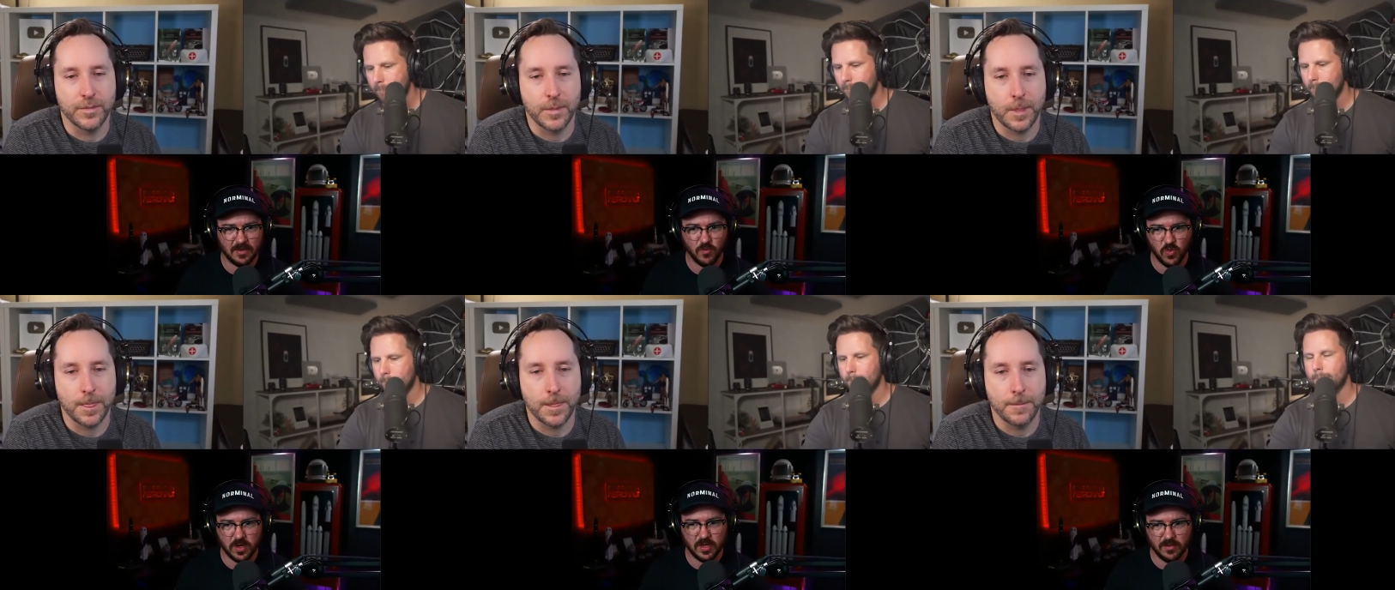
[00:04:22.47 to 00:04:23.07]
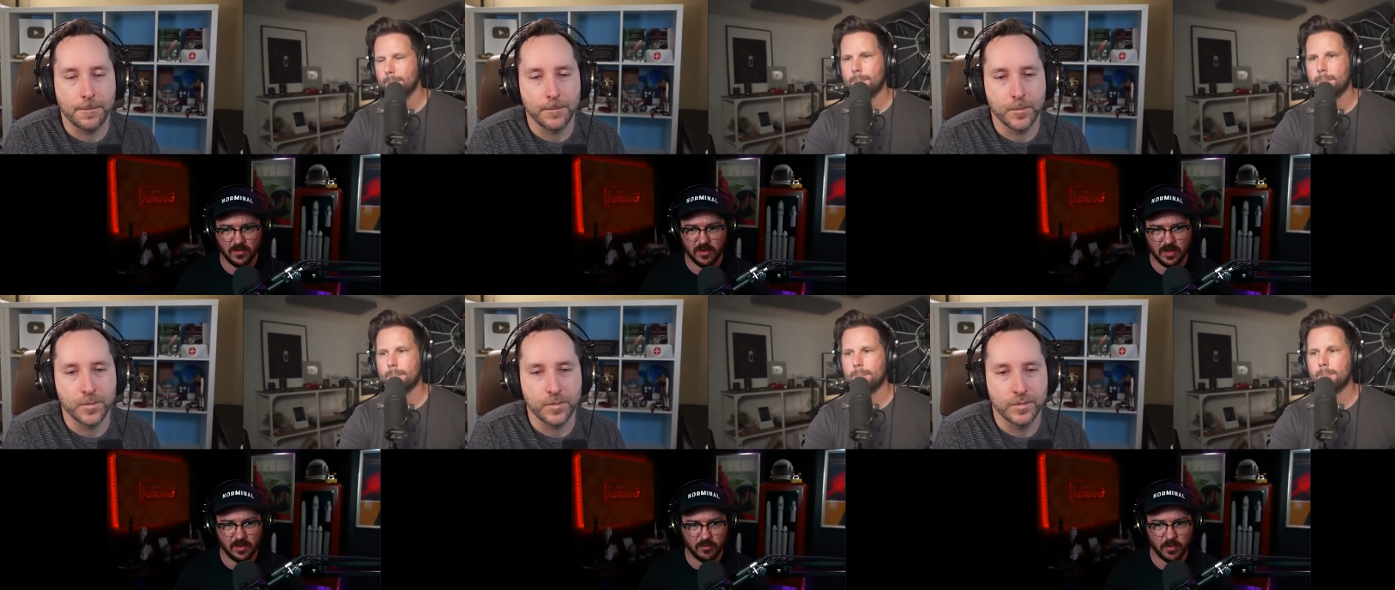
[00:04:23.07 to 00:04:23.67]
Speaker 1: working
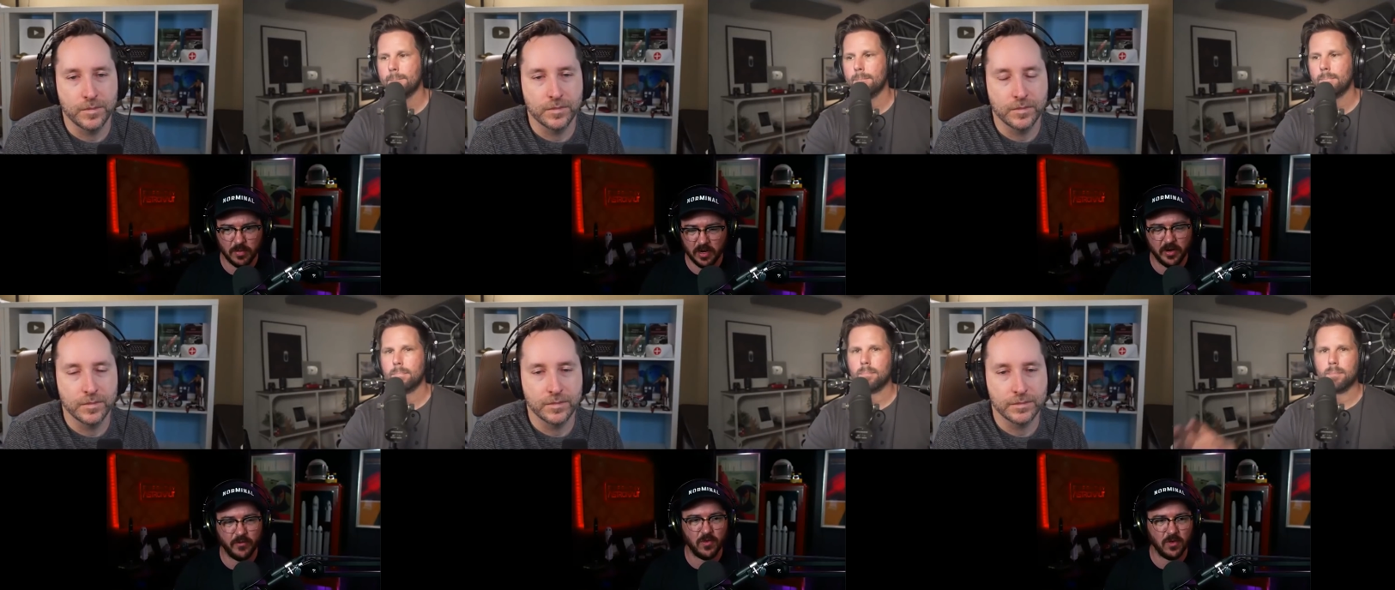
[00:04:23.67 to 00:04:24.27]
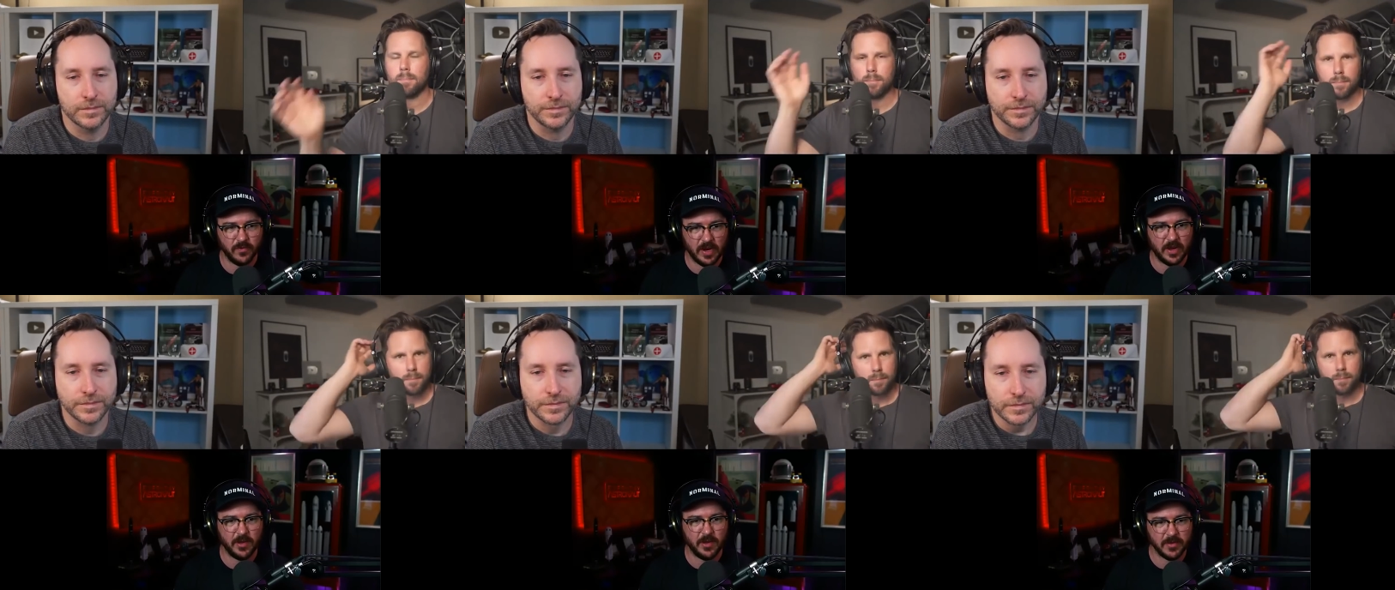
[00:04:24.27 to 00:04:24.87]
and preparing for vacuum
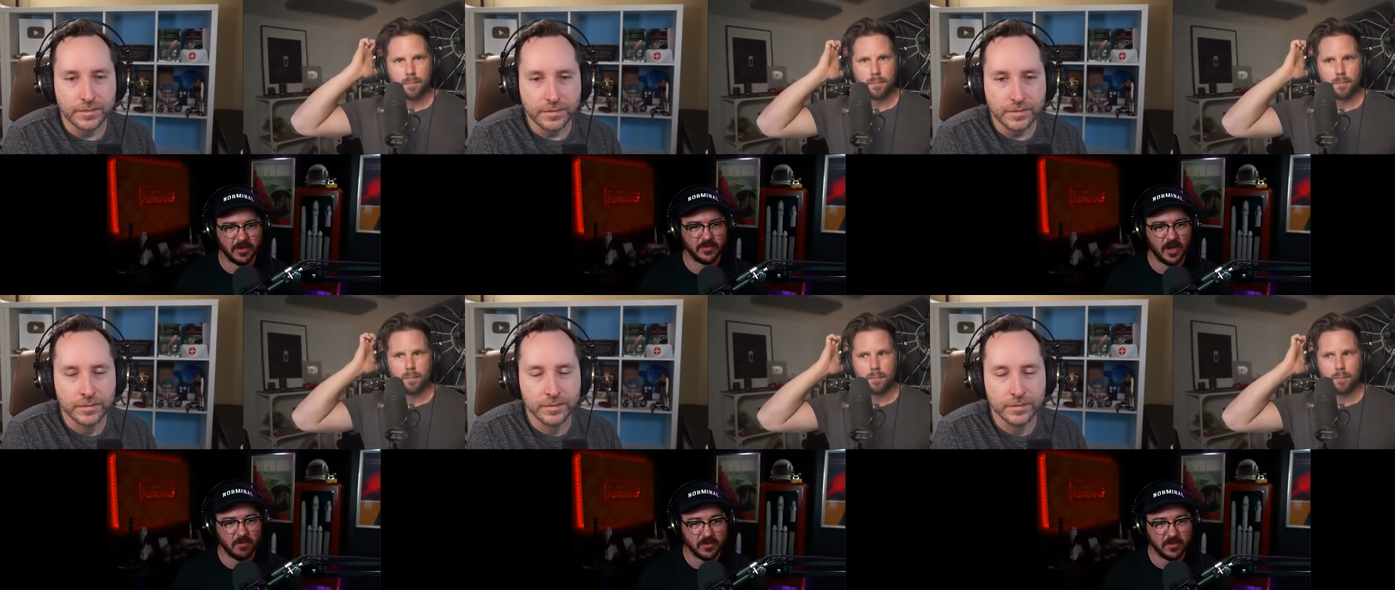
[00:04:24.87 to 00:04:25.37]
optimized Raptor